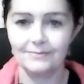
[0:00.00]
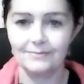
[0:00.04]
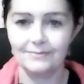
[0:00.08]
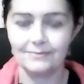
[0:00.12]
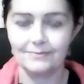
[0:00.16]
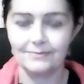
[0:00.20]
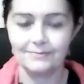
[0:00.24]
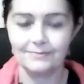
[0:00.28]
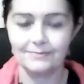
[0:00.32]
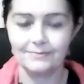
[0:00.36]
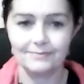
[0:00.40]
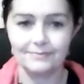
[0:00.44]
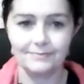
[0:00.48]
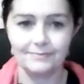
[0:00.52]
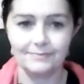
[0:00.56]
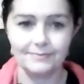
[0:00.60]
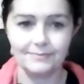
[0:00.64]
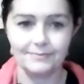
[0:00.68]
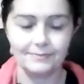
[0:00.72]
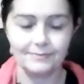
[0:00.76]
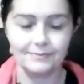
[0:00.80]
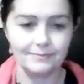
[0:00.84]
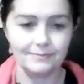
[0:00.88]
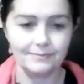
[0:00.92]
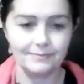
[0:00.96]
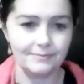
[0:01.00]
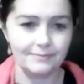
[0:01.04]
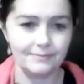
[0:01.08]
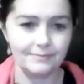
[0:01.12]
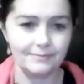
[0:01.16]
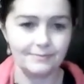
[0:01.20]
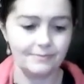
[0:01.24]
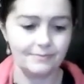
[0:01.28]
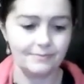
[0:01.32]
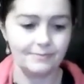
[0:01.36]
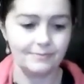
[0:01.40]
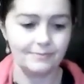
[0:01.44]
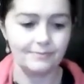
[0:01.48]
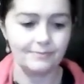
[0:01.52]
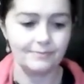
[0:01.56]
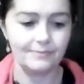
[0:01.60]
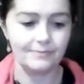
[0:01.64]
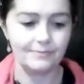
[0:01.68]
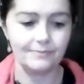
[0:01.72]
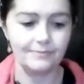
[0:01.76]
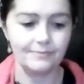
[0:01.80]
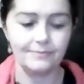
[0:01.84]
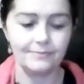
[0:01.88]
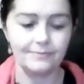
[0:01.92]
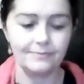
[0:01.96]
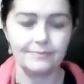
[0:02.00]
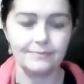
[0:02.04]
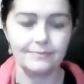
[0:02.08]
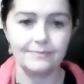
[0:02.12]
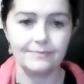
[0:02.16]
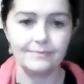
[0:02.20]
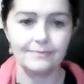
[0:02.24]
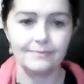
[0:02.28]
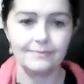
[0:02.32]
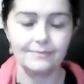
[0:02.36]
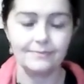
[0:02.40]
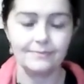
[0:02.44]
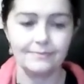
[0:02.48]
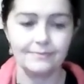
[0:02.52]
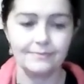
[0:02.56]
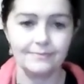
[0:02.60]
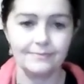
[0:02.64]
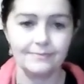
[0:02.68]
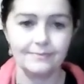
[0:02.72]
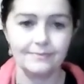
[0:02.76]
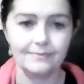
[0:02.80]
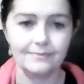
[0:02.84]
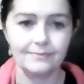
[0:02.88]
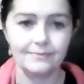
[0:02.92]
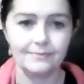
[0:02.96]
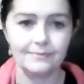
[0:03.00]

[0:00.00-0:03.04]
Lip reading: The person shown says nothing.